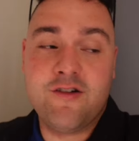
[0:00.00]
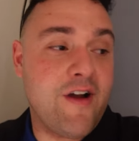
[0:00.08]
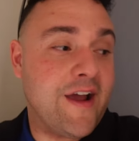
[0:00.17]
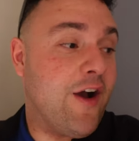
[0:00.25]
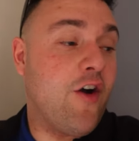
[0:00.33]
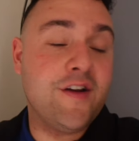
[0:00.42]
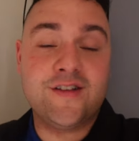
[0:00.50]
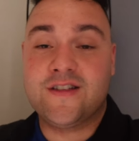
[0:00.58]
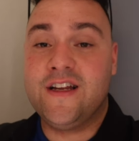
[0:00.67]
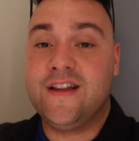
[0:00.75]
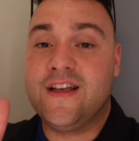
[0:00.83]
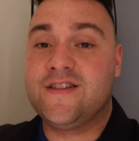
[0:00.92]
right?
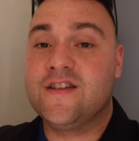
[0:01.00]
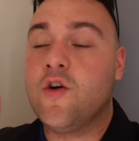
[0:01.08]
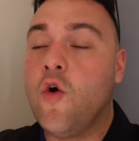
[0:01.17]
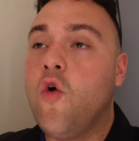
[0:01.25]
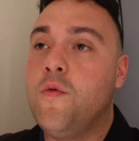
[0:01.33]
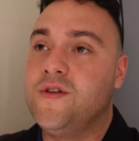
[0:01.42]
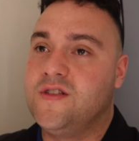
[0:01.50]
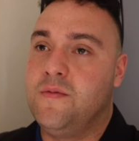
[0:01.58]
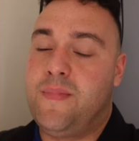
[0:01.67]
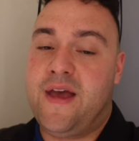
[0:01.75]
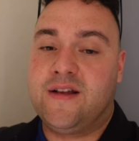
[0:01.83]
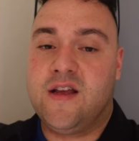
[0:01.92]
Honestly, this is always the
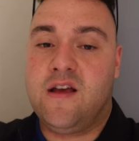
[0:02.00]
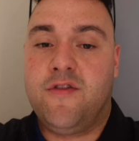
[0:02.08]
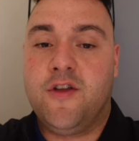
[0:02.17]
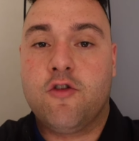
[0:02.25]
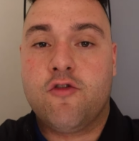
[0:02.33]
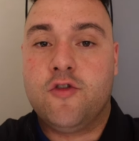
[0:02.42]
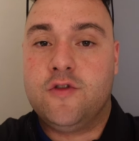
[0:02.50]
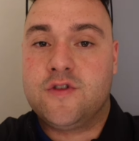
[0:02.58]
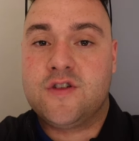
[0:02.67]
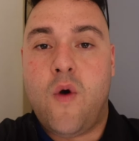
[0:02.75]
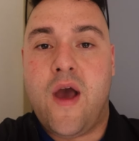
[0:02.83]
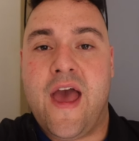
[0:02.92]
bit of the
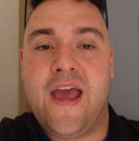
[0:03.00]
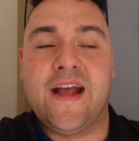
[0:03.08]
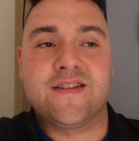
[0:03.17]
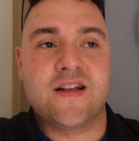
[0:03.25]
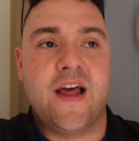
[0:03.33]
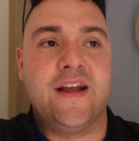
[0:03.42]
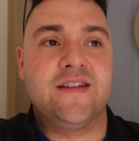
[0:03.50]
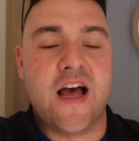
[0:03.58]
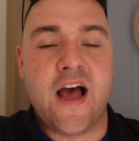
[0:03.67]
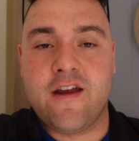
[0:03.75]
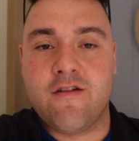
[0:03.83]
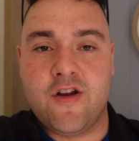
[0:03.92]
cruise where it's like
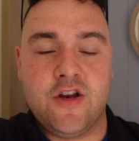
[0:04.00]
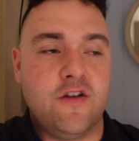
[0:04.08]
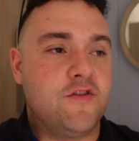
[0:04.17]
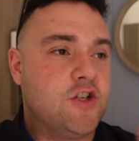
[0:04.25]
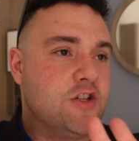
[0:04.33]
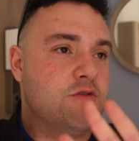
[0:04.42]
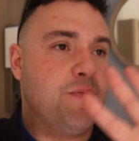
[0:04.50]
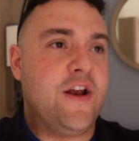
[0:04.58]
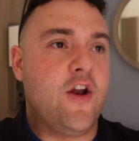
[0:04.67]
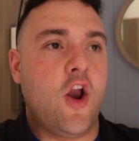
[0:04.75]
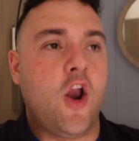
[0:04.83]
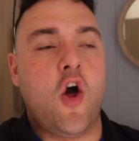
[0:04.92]
tiring. You've just been
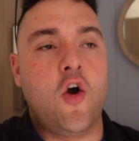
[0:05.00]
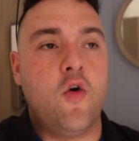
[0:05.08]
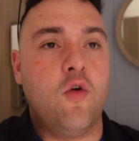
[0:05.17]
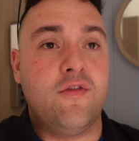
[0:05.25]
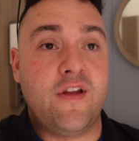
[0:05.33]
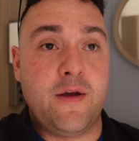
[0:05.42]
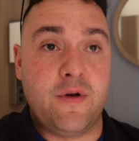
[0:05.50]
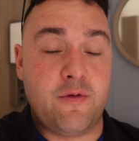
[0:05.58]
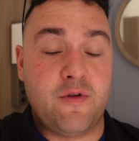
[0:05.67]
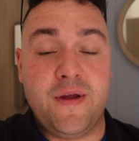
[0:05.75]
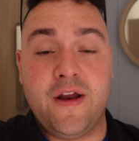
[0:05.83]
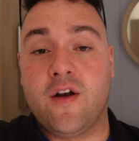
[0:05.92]
on a long haul flight. Like
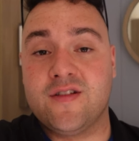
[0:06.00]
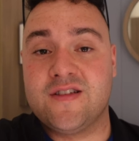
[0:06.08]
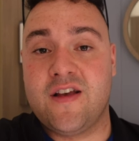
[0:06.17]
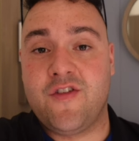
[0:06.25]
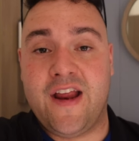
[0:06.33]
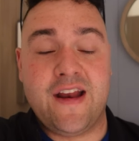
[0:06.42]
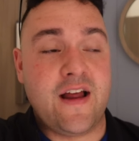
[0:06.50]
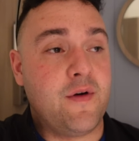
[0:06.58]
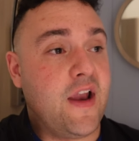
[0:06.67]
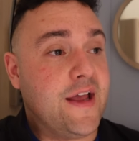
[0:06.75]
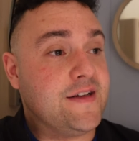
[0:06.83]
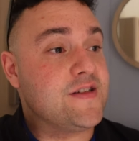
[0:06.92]
we've been on a 7-8 hour
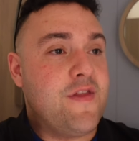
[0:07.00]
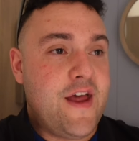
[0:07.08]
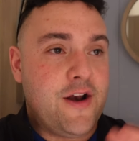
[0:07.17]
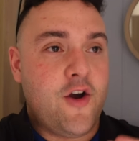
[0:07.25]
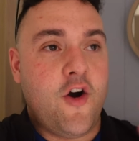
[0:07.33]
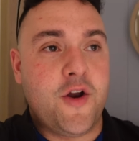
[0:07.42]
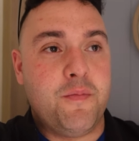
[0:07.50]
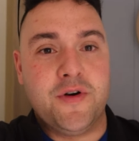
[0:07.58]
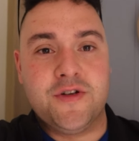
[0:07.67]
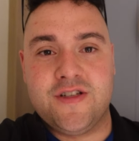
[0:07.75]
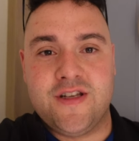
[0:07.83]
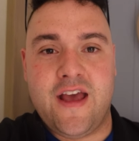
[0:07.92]
flight. We then got on a
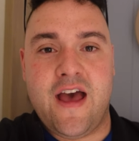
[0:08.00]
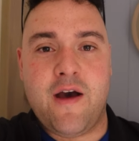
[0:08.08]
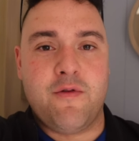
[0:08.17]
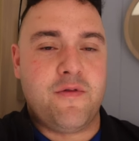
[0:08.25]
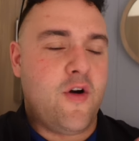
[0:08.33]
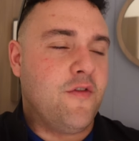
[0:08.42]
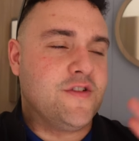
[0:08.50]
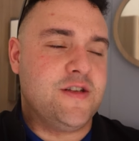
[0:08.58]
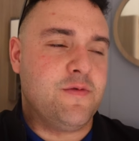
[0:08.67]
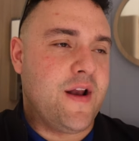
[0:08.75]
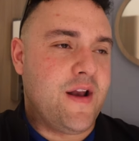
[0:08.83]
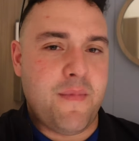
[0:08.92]
bus here. We obviously
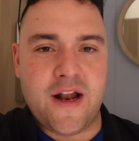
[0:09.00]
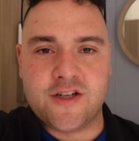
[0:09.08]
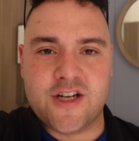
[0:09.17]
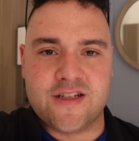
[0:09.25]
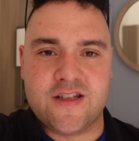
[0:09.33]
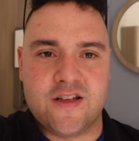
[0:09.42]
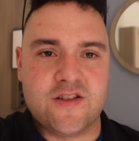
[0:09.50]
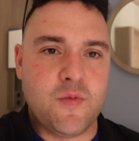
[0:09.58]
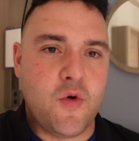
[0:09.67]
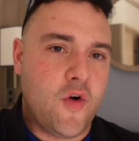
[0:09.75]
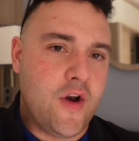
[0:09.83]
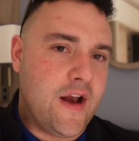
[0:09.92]
went to Manchester this
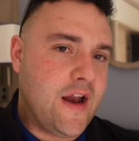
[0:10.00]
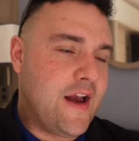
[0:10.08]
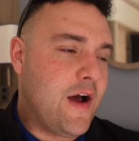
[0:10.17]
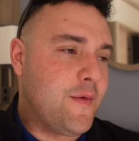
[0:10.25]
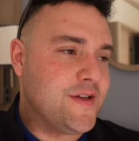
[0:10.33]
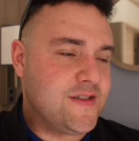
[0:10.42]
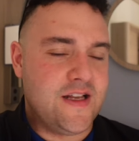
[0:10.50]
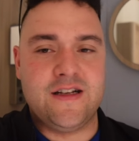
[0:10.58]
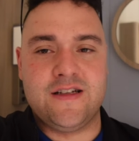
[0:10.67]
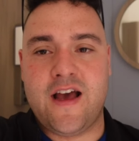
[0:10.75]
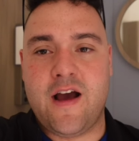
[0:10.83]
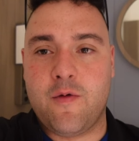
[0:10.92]
morning and now we're sitting
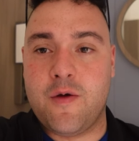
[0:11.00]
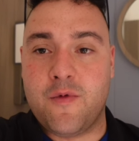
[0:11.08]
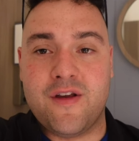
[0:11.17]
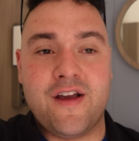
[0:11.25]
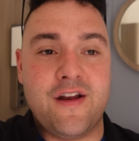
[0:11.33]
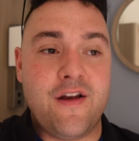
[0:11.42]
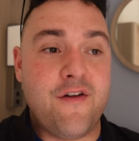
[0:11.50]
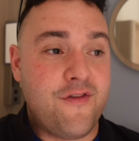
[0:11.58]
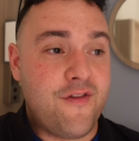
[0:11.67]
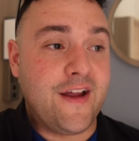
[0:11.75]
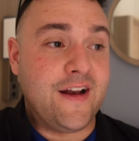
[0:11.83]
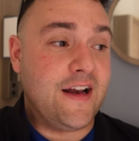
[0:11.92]
down and we can
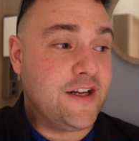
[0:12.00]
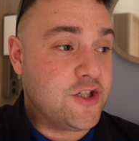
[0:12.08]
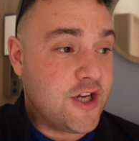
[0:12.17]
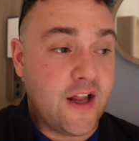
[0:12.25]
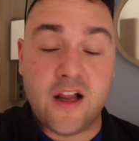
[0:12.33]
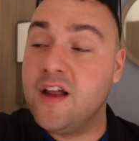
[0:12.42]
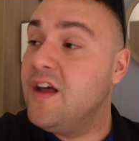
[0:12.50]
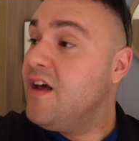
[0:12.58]
finally chill.